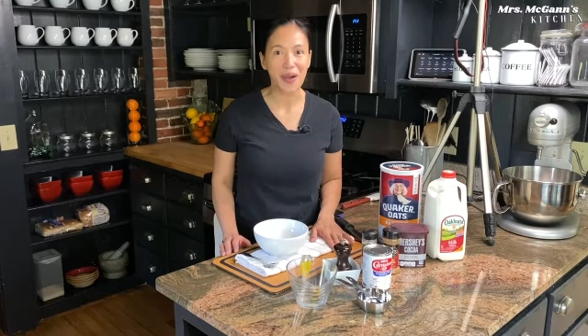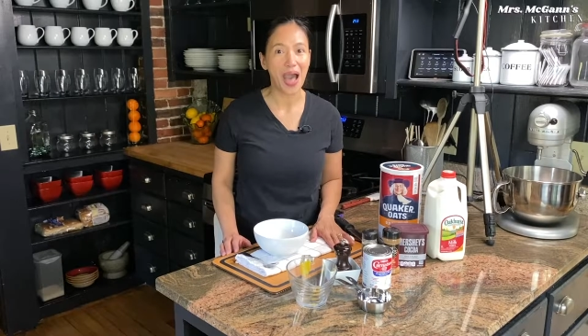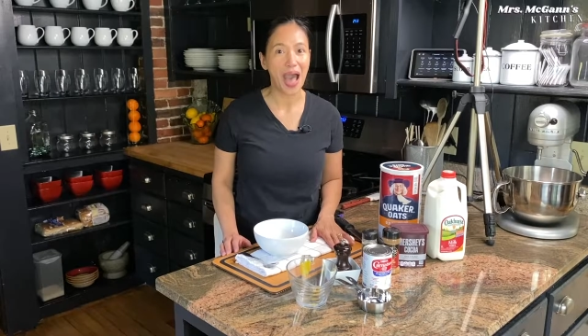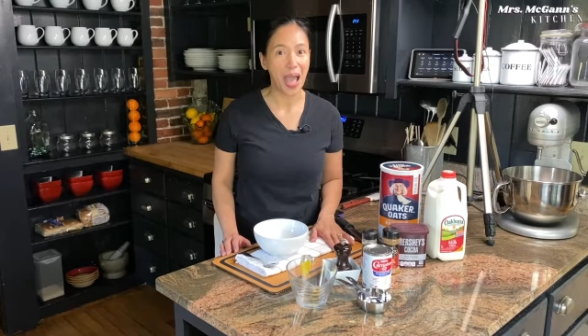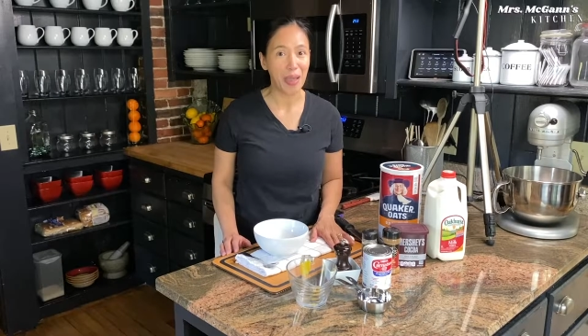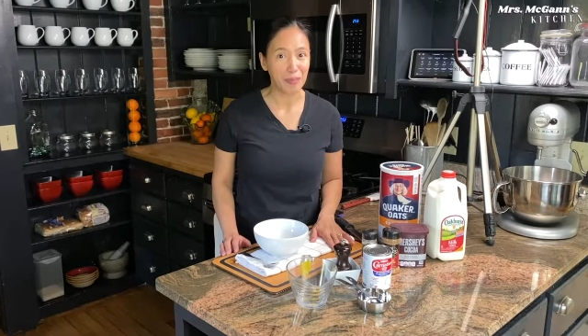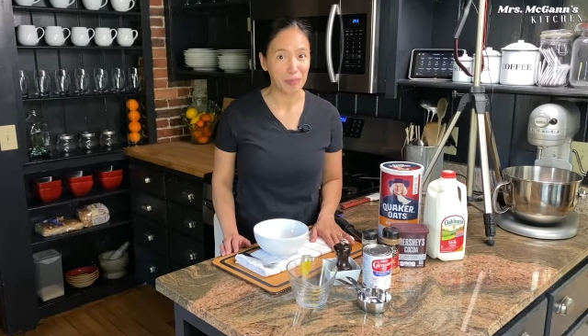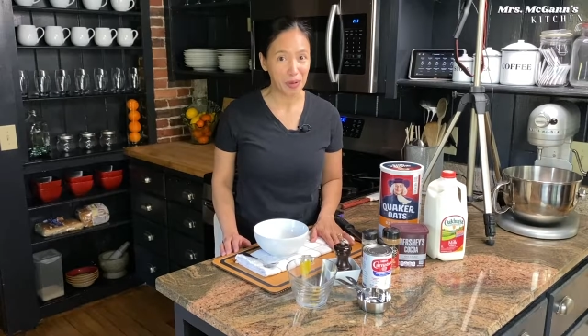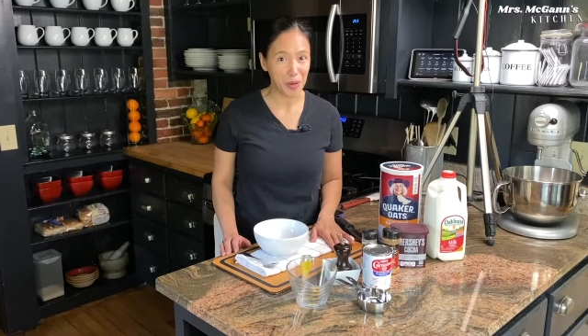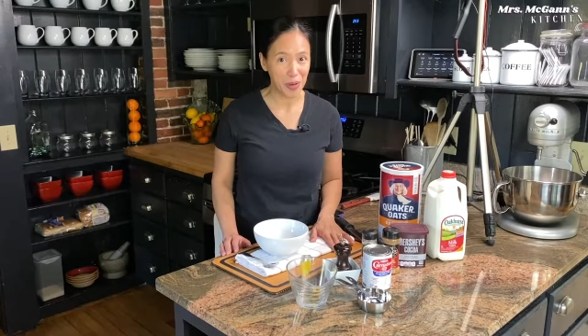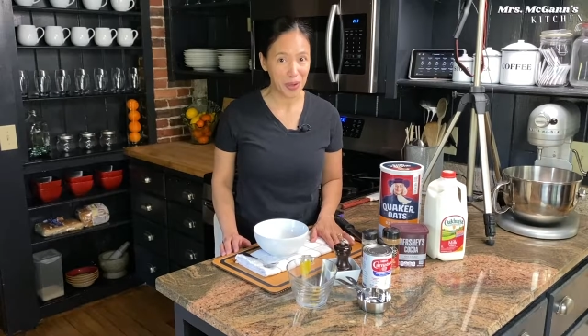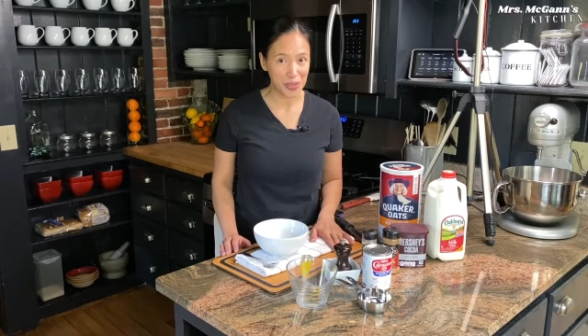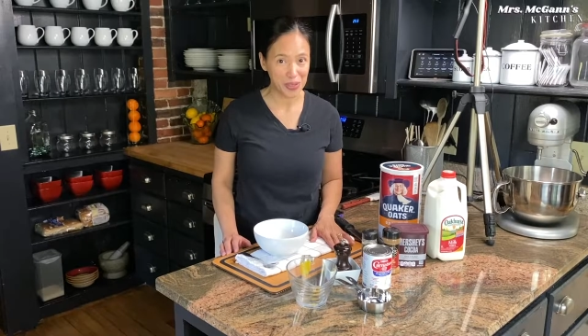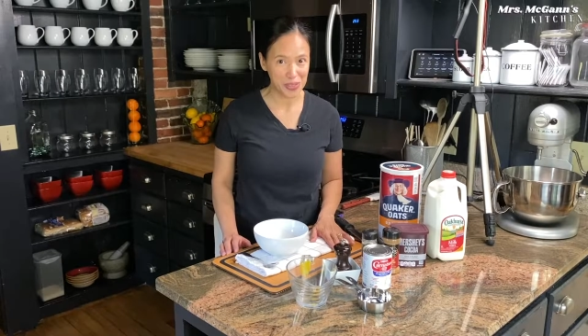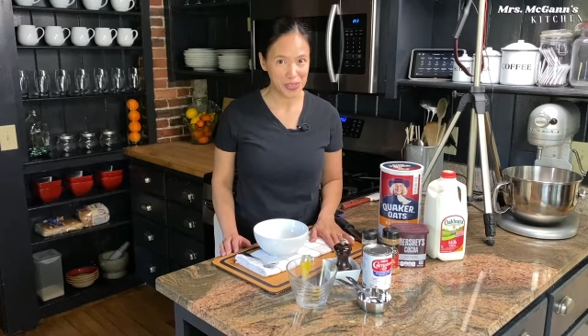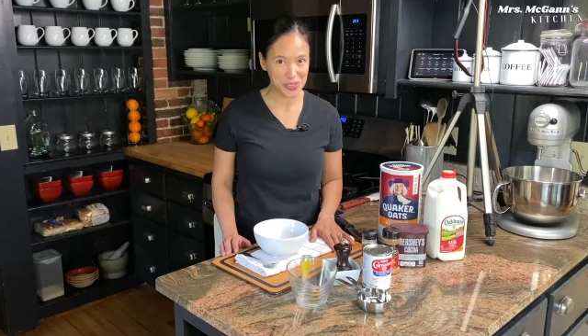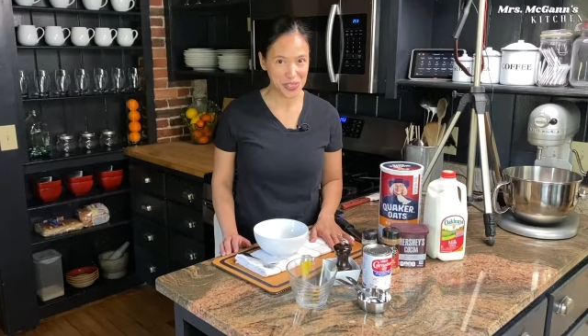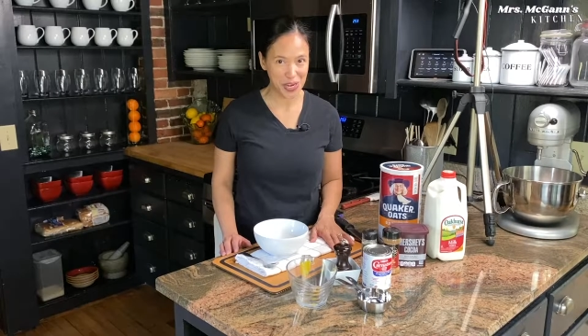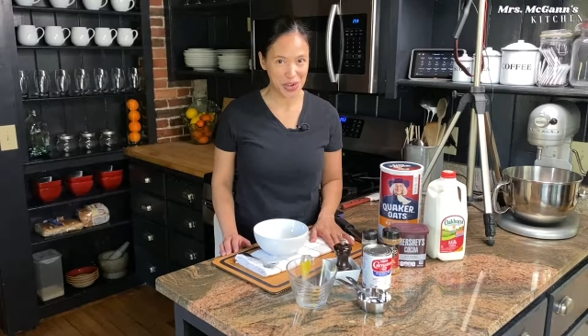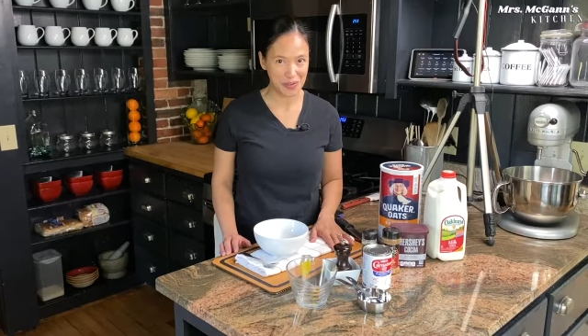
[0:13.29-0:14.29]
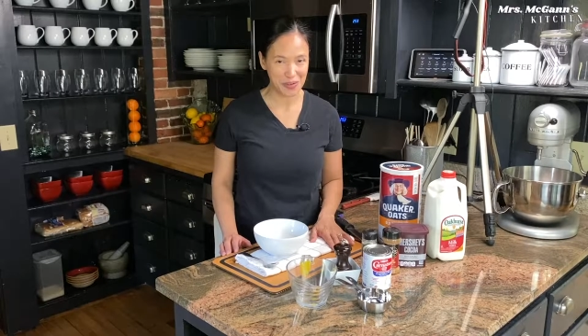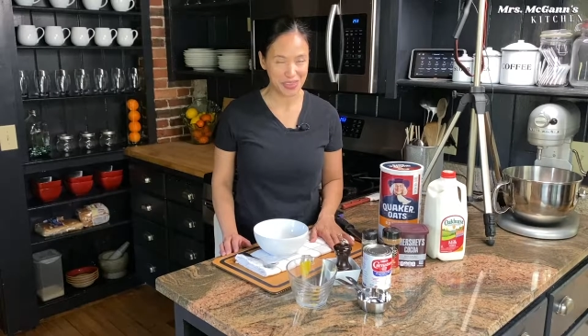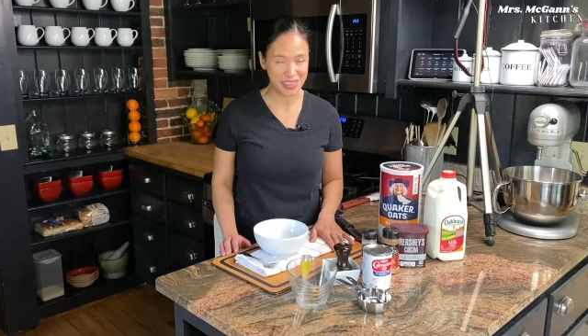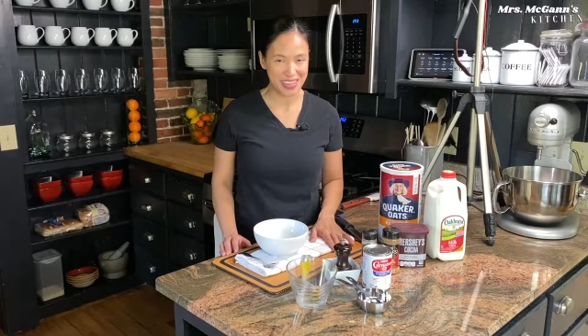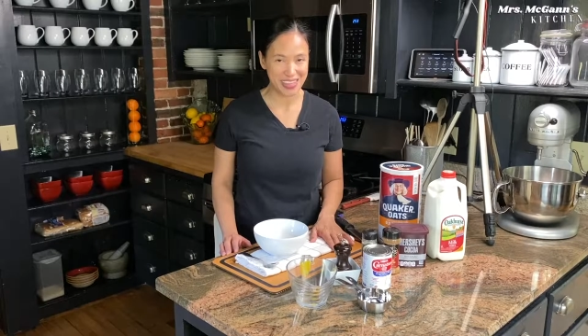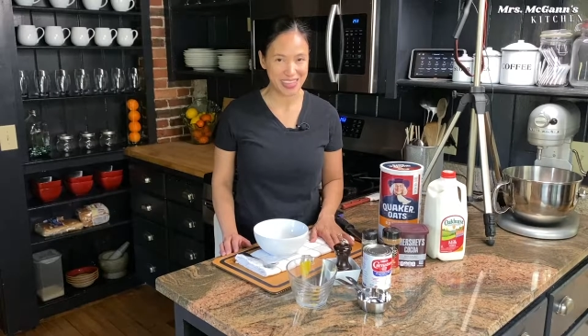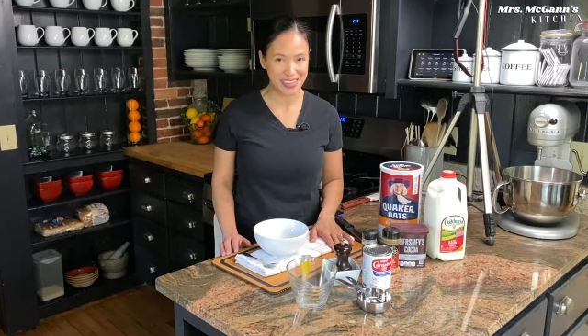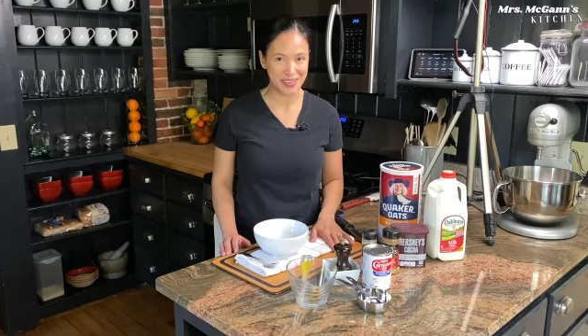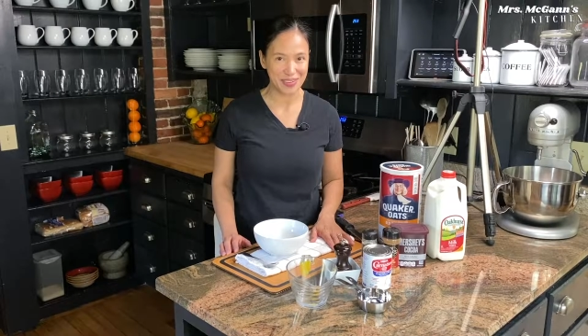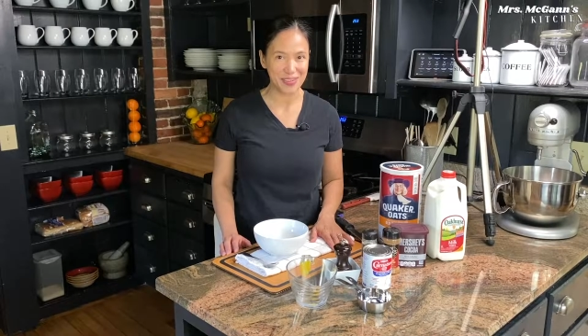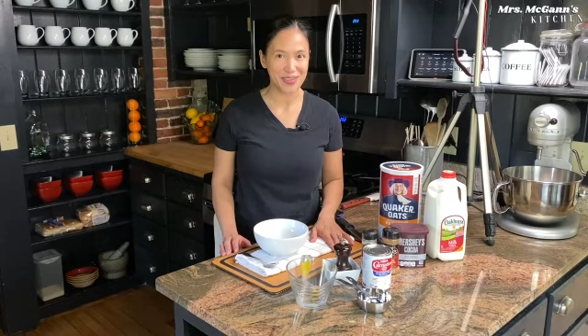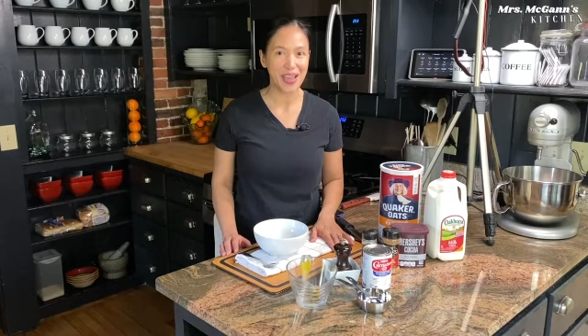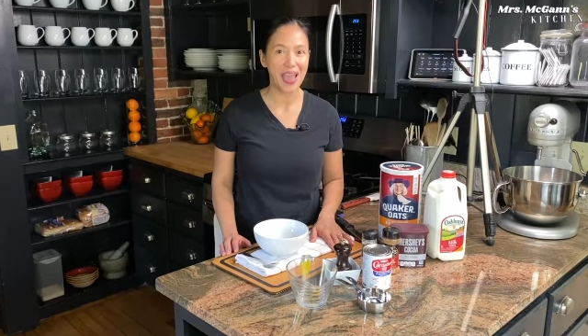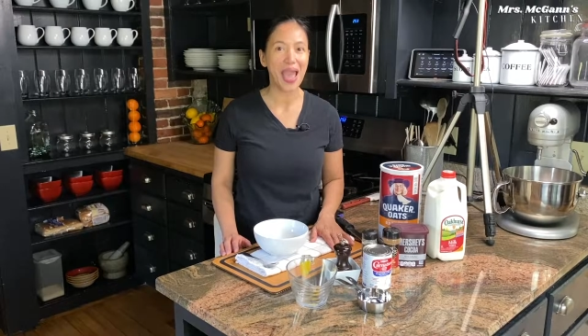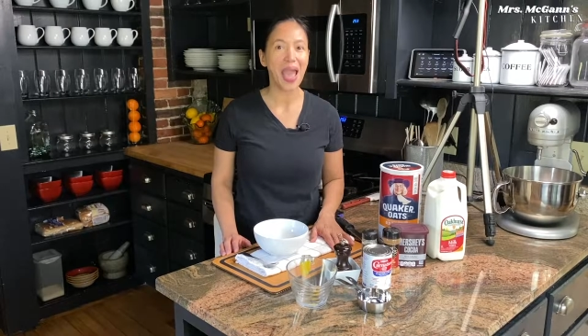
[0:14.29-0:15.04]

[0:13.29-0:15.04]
I'm going to share with you